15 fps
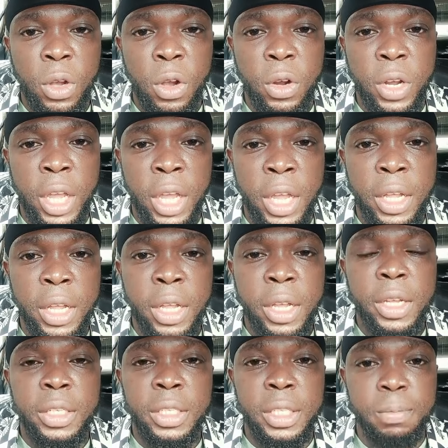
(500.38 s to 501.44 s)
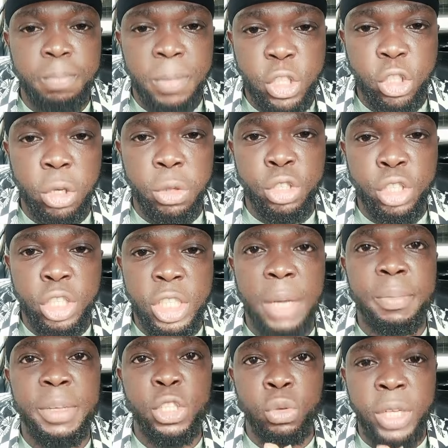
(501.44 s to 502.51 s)
okay, make sure you
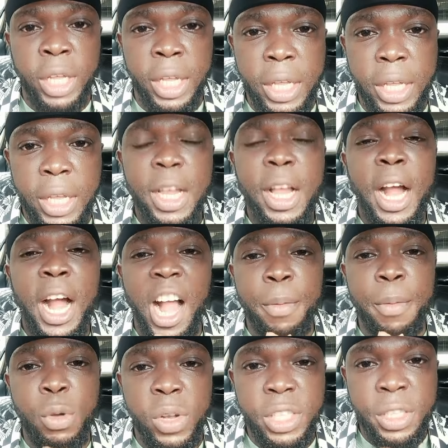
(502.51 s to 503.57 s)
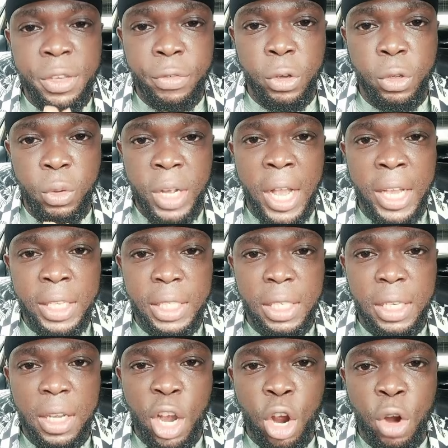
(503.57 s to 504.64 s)
DM me today. I'll be waiting for you guys.
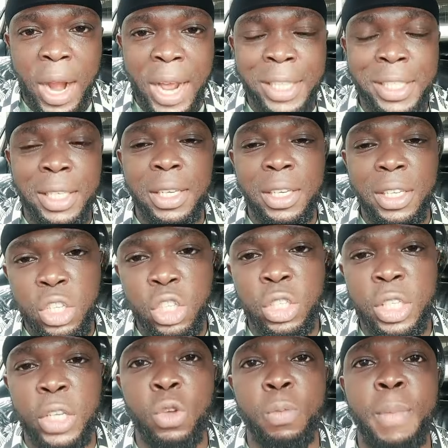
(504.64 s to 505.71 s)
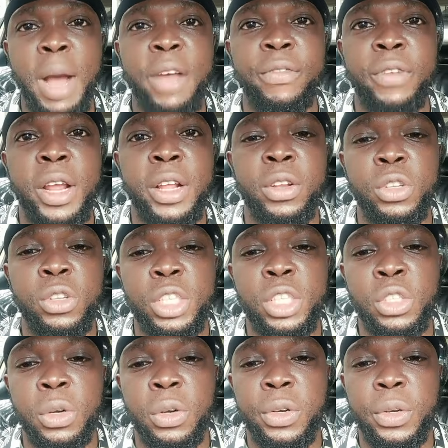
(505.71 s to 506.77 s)
All right. See you, my friend, on
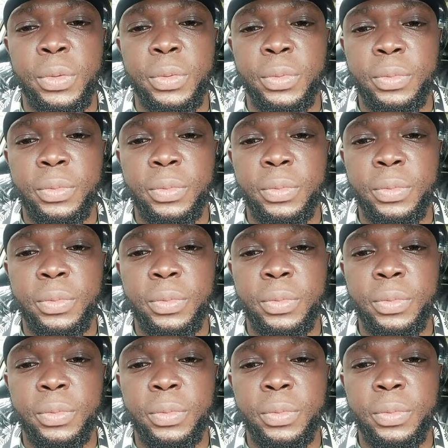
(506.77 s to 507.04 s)
TikTok.